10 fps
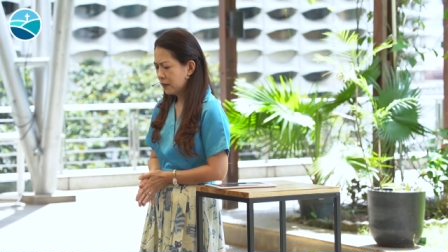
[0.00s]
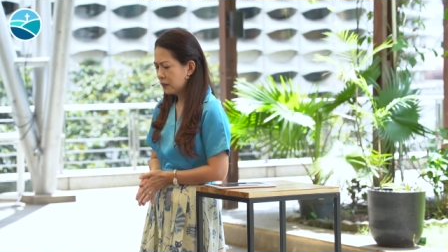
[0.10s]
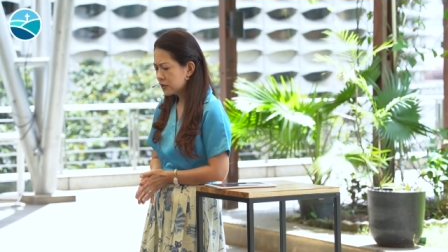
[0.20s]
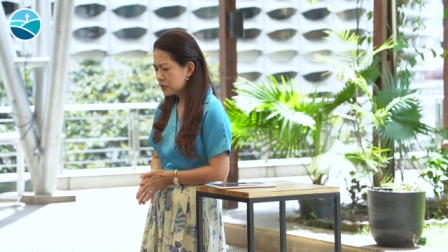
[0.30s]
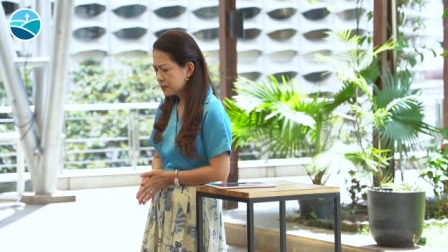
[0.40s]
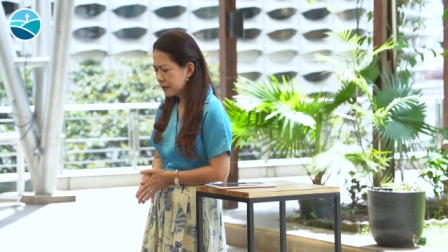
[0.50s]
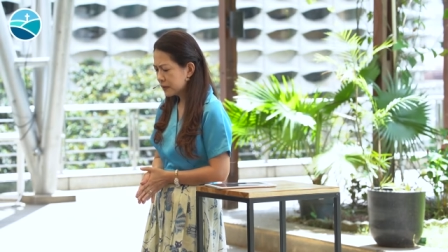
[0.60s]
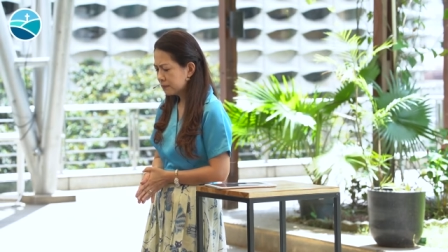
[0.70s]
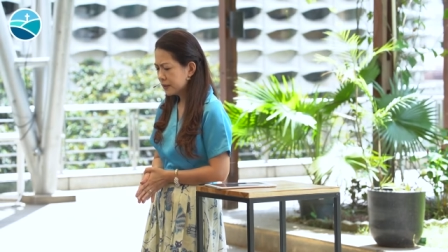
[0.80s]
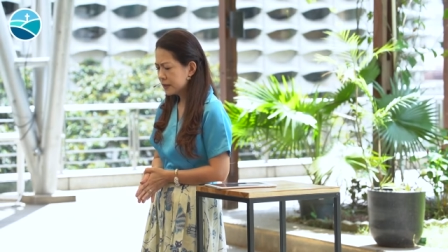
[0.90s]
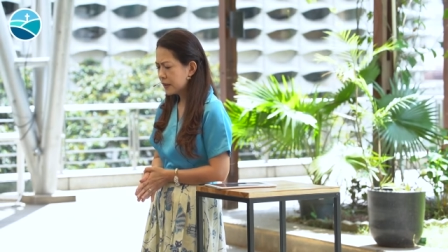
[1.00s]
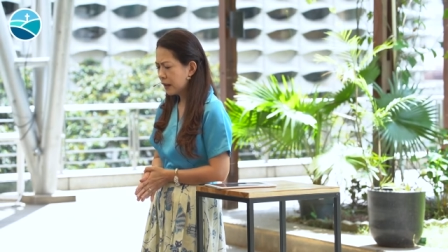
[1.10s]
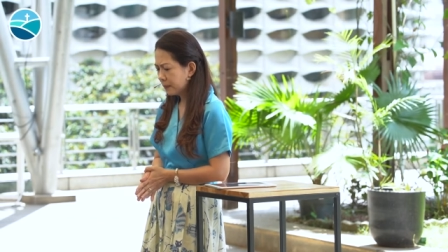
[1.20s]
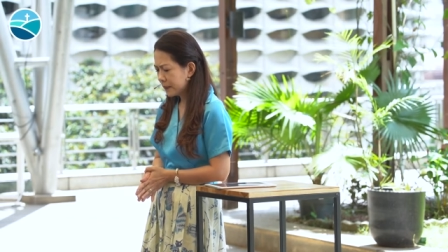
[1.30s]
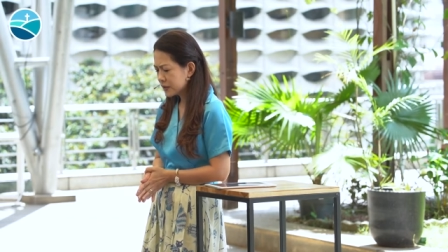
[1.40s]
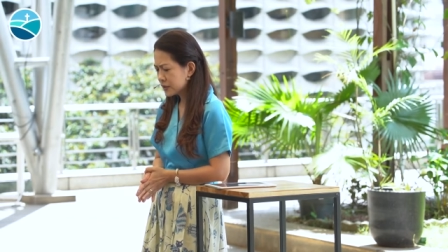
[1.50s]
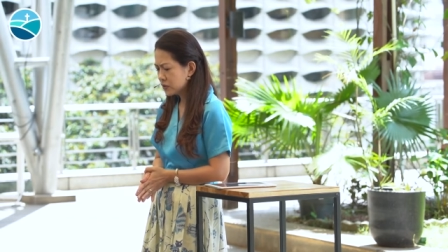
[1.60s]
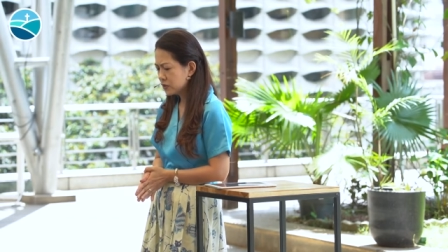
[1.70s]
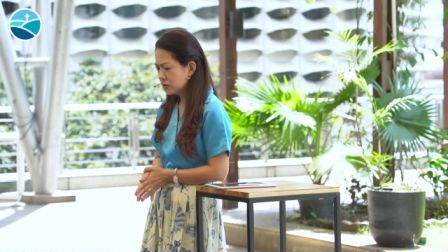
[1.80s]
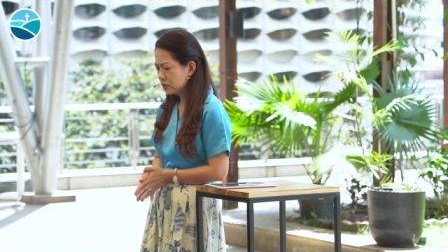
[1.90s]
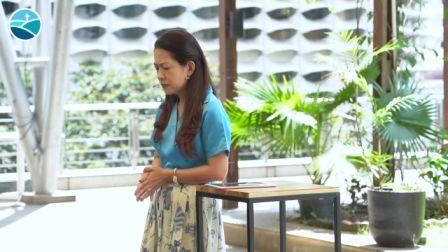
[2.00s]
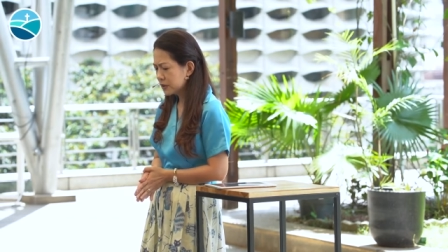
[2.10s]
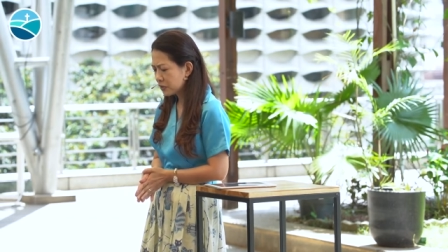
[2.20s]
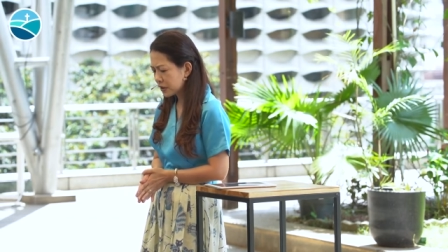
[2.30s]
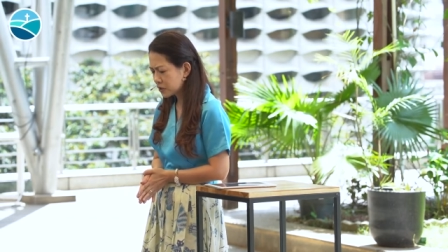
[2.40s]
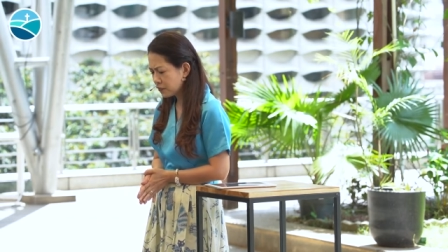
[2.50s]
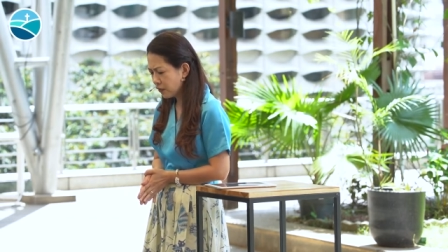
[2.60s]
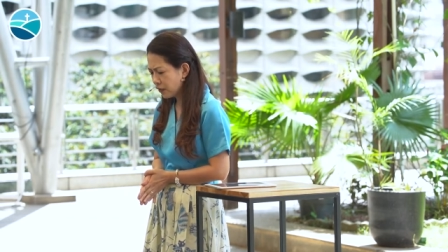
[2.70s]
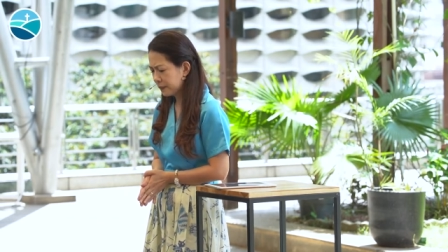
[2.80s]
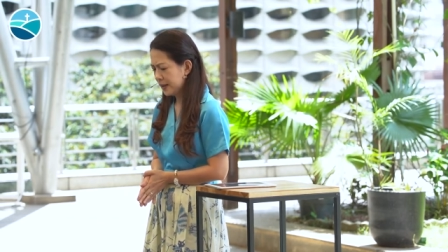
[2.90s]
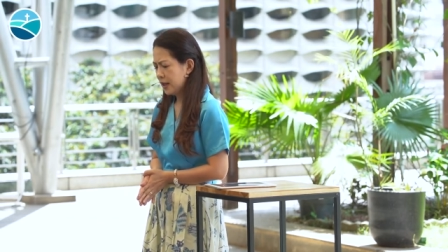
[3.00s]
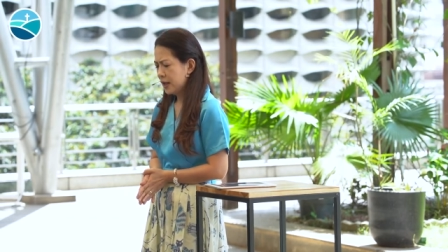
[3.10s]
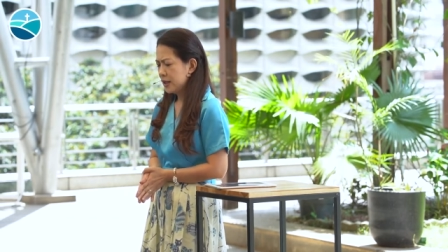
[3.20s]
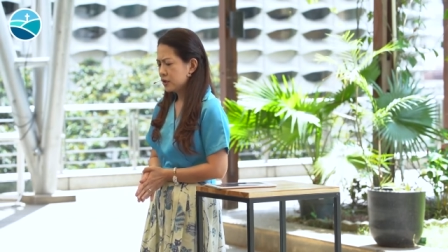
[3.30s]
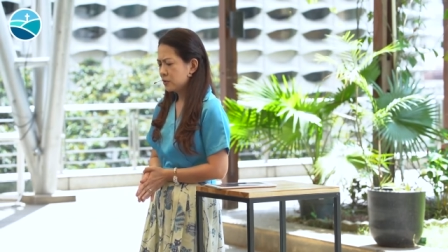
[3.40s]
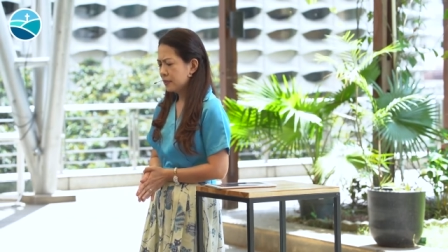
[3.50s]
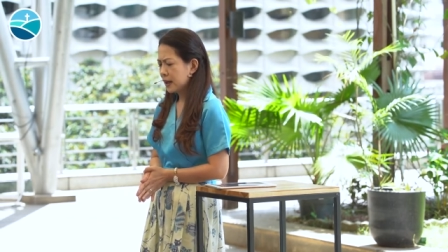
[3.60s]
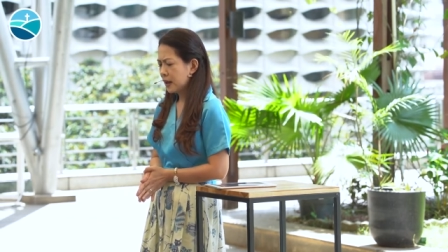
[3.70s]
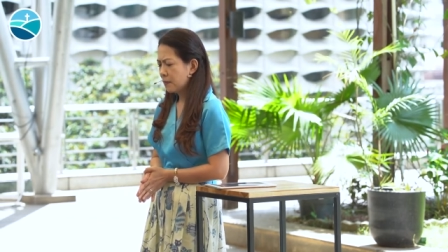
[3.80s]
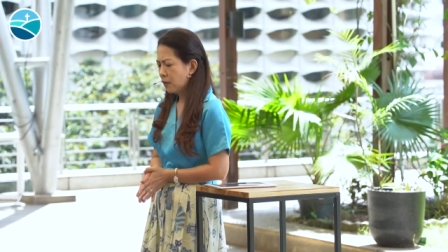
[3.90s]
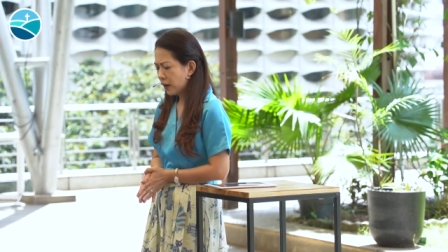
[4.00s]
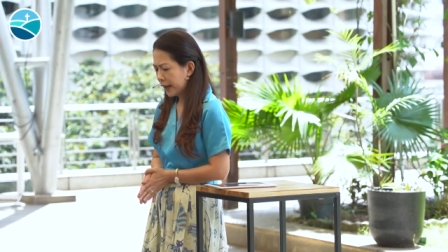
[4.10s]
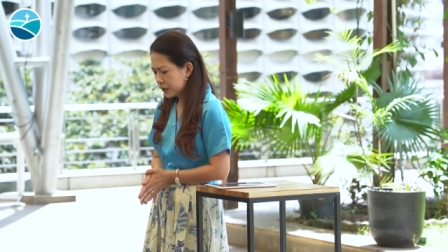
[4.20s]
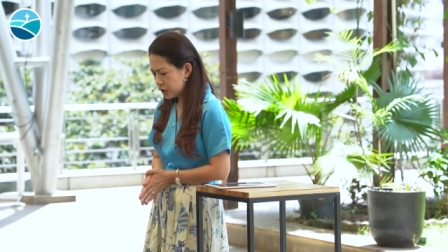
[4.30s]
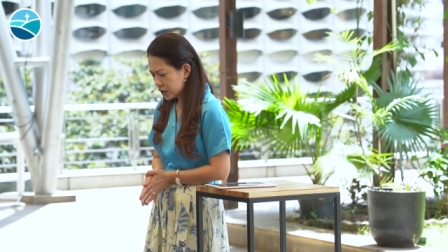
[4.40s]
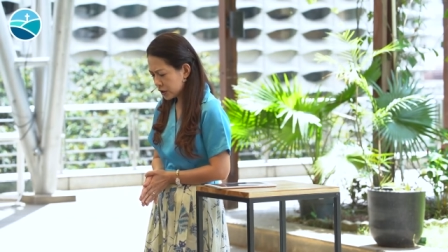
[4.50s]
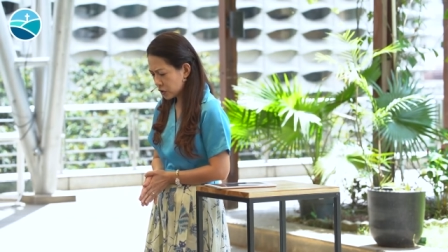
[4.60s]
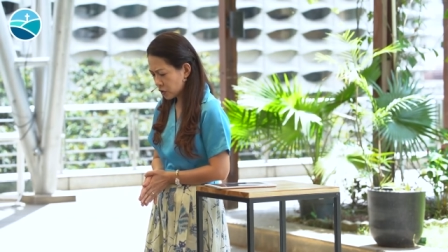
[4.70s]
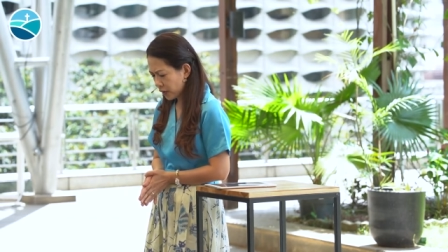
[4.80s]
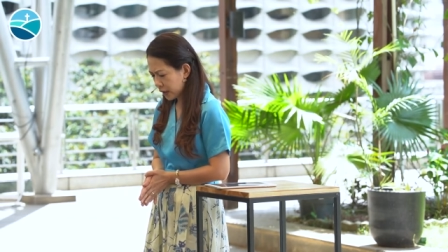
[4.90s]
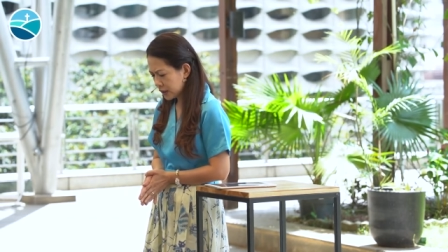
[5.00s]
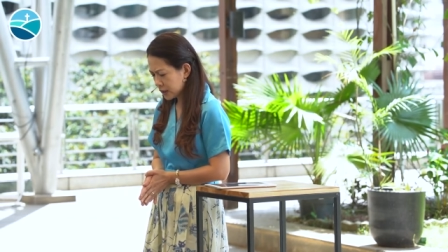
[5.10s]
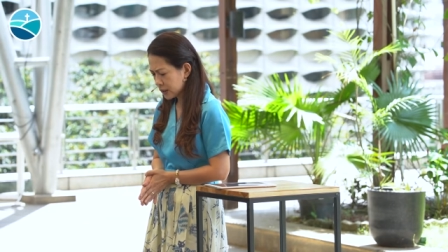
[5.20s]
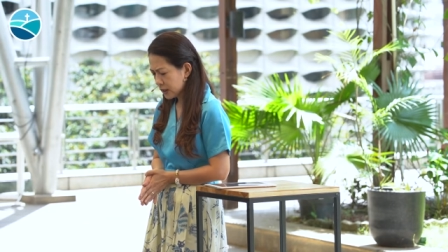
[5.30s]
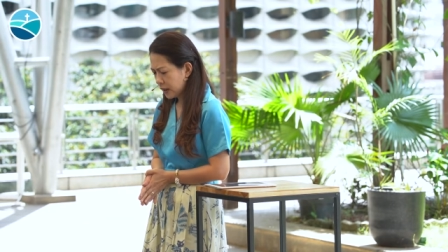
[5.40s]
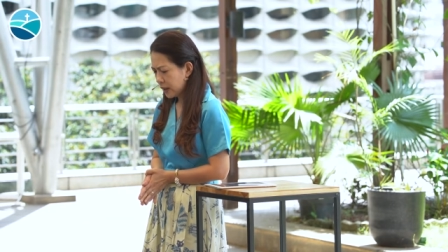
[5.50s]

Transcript: Holy Spirit, please help us to be transformed, to become more like Jesus Christ.